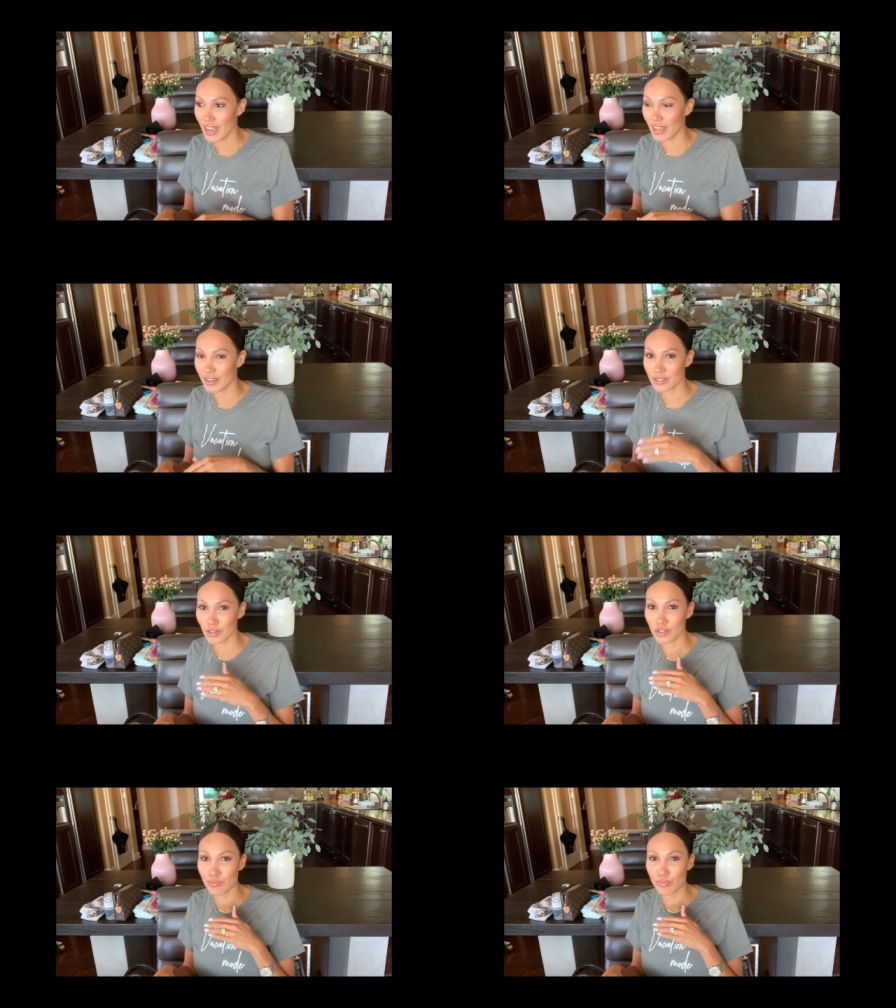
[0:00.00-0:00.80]
and he
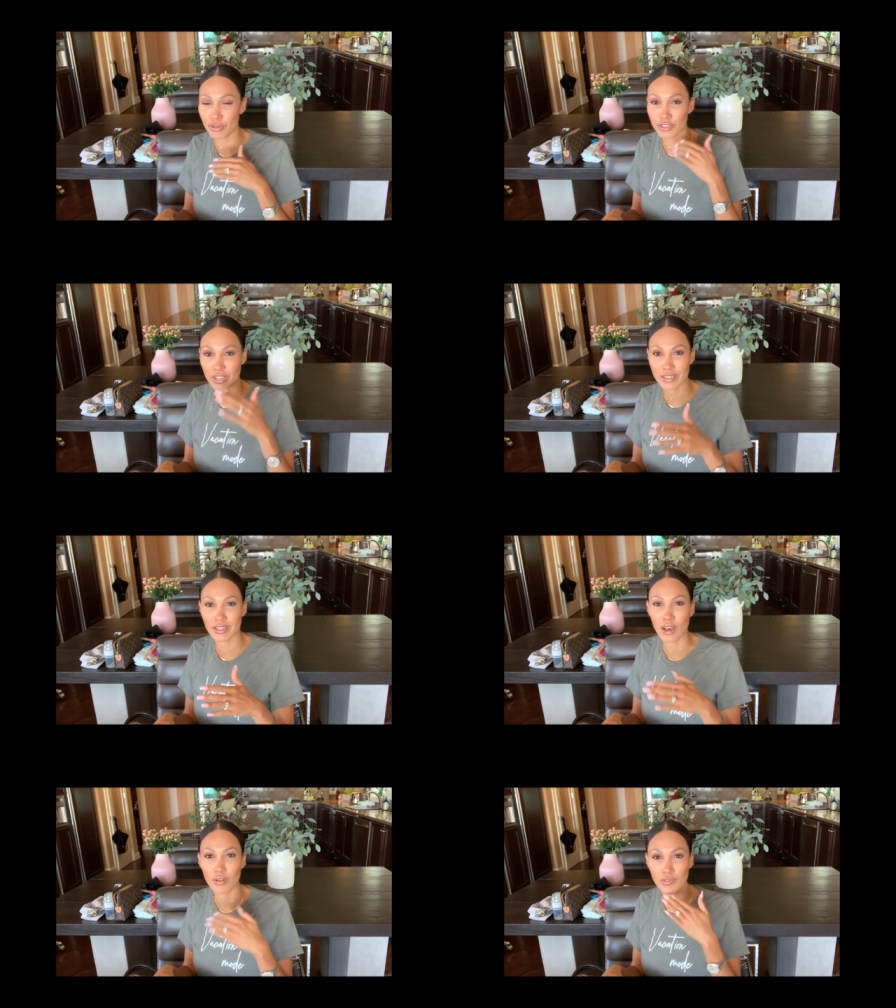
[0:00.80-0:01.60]
started
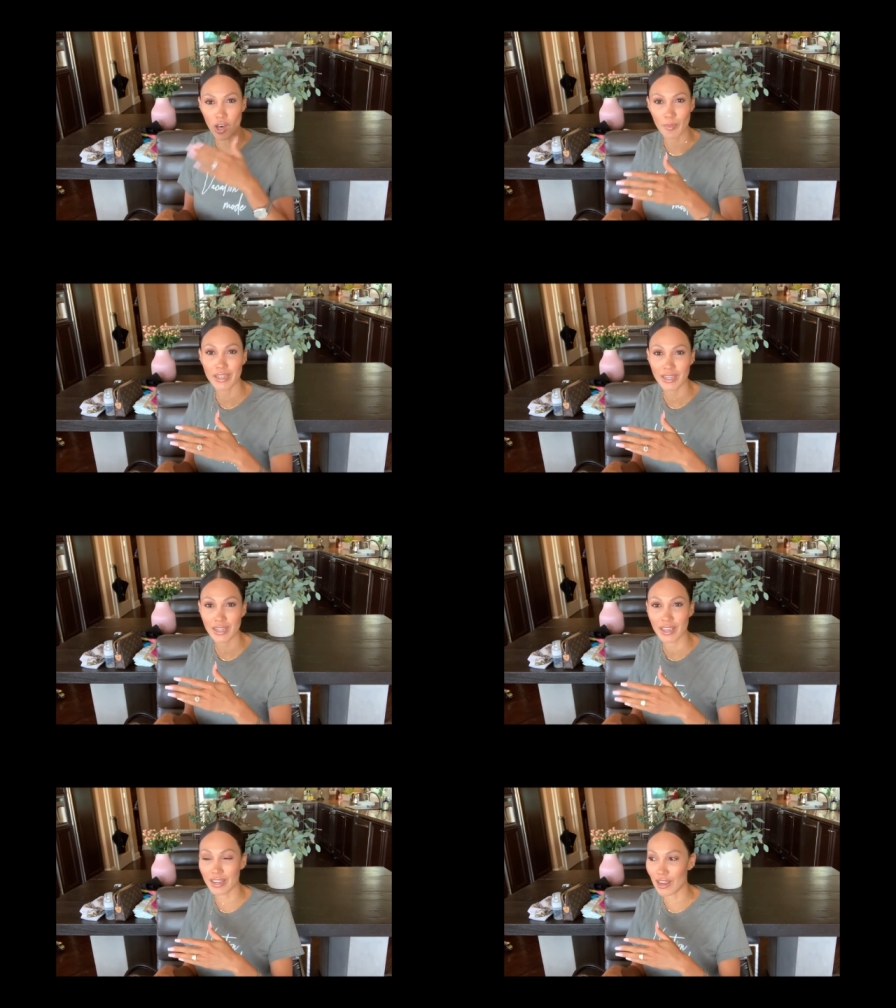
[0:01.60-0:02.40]
projectile
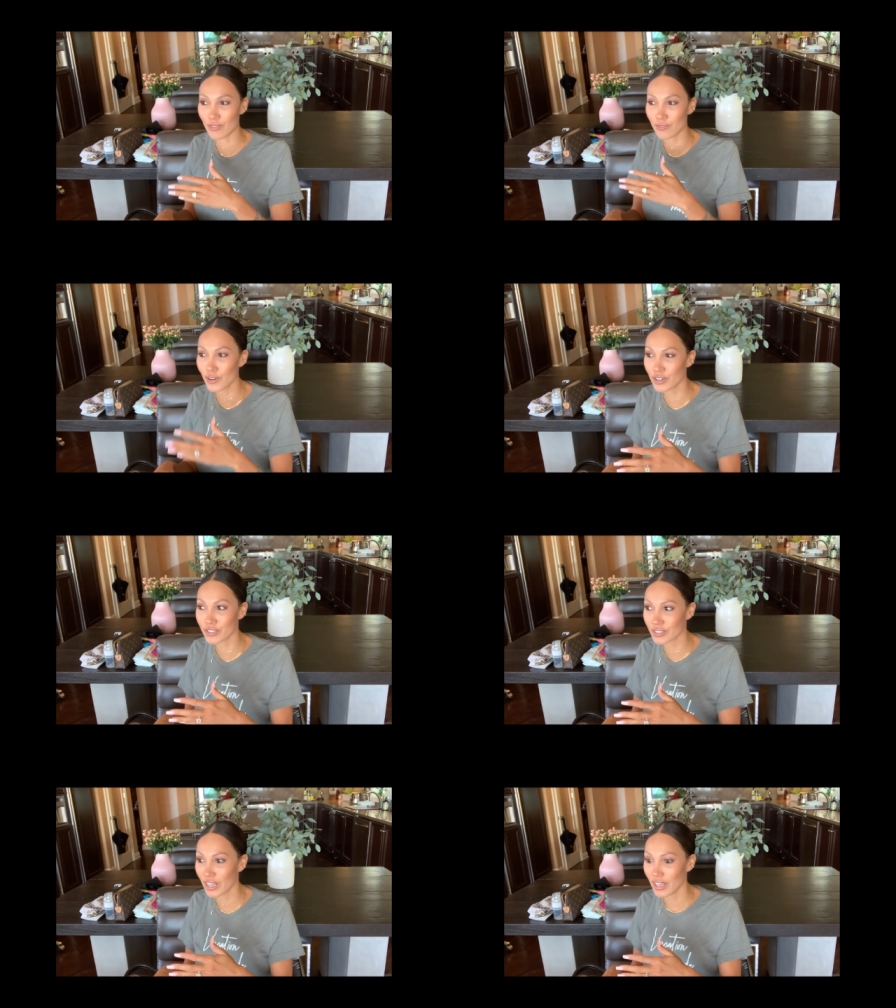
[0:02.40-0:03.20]
vomiting. And at
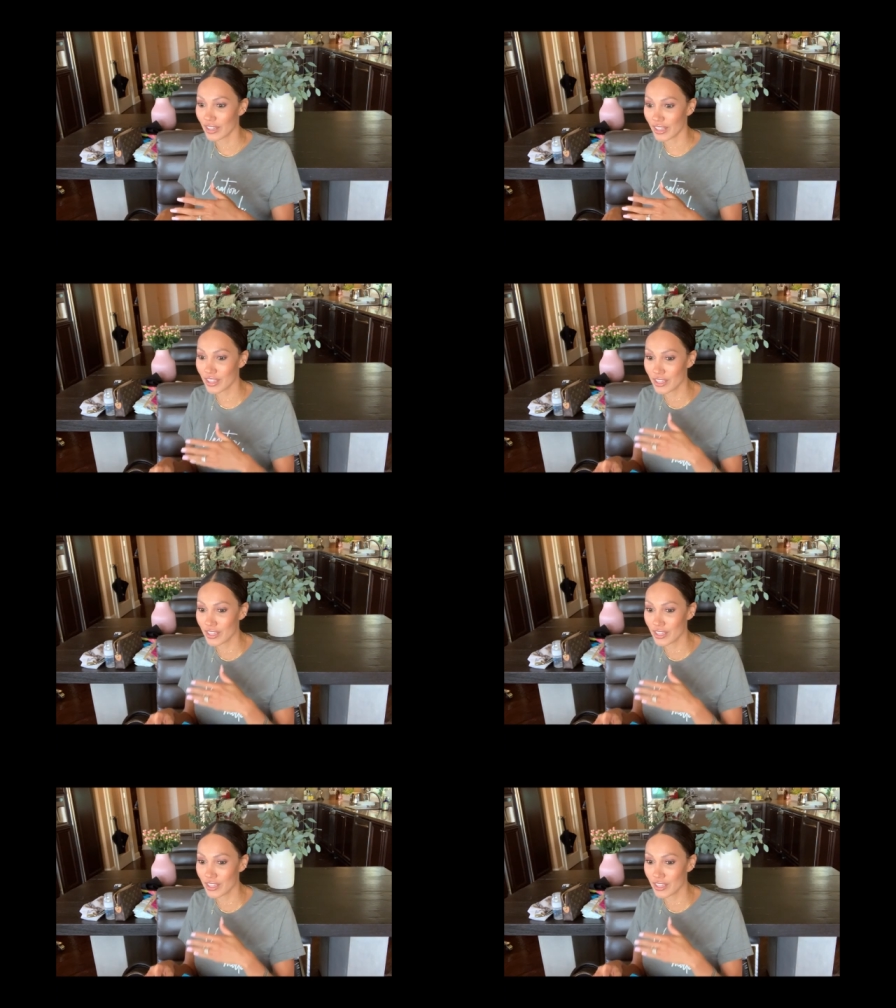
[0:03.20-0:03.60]
first, like, he